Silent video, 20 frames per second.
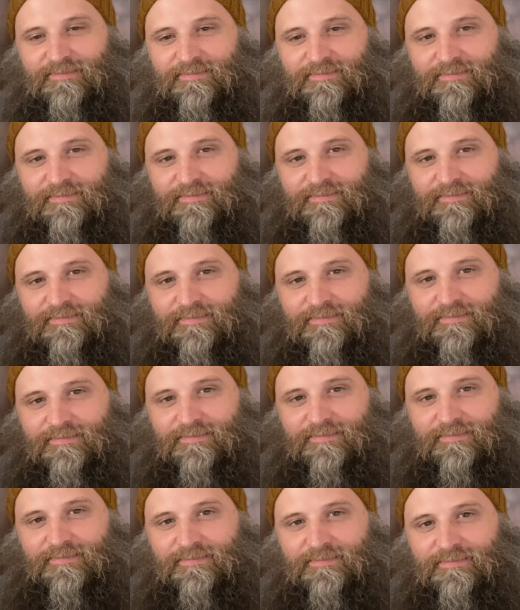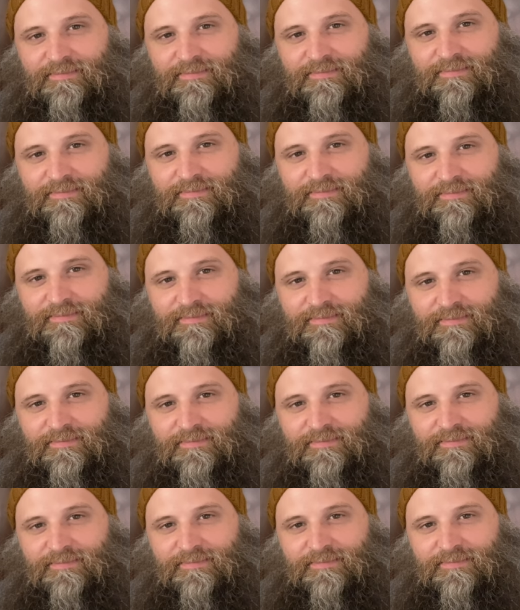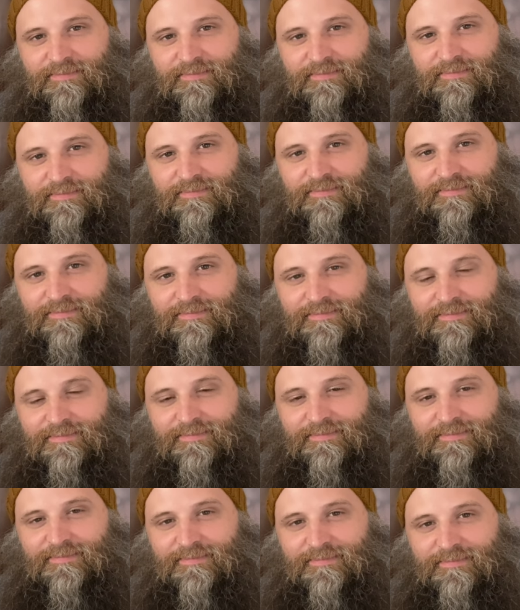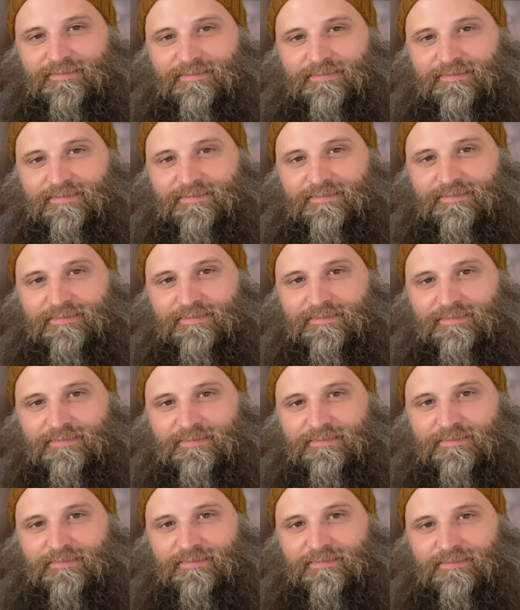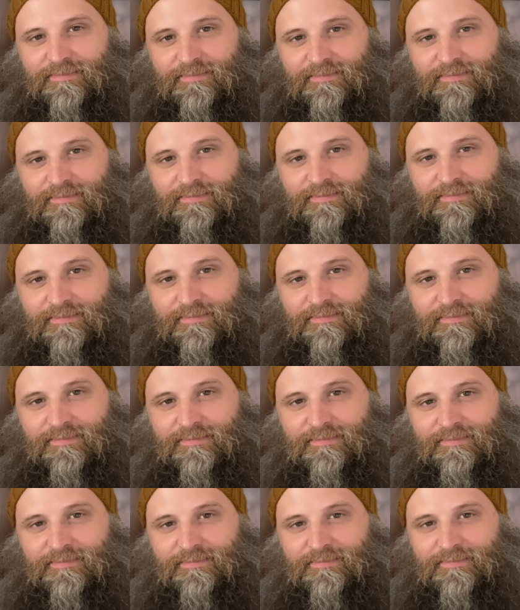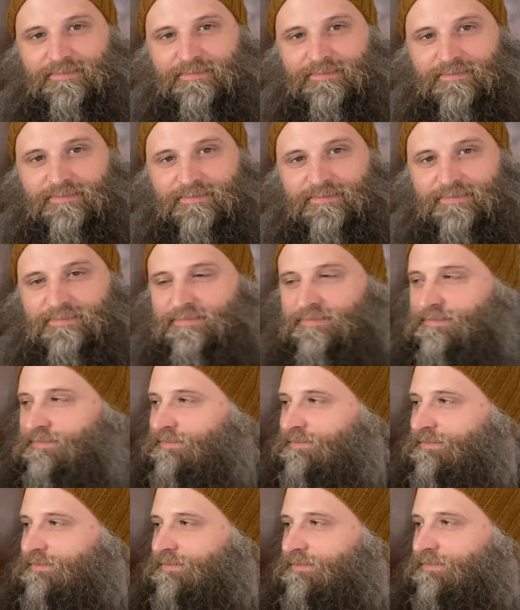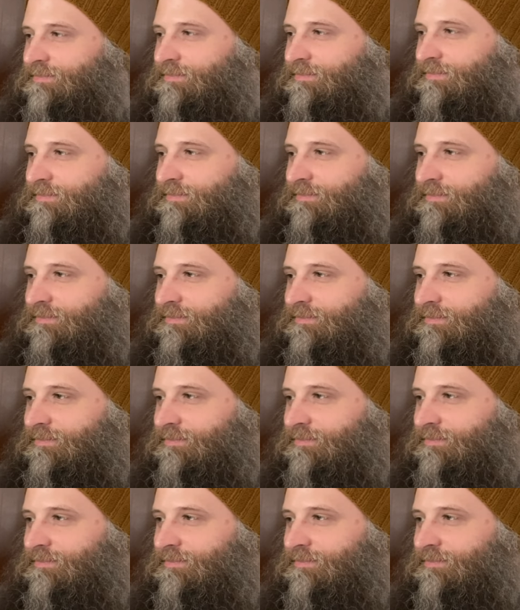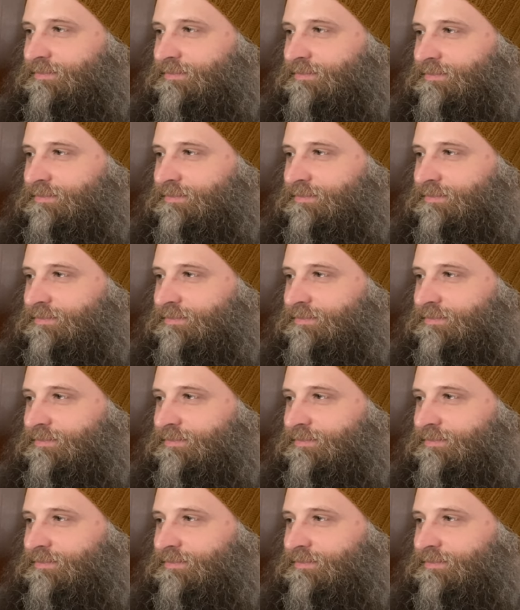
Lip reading: (not speaking)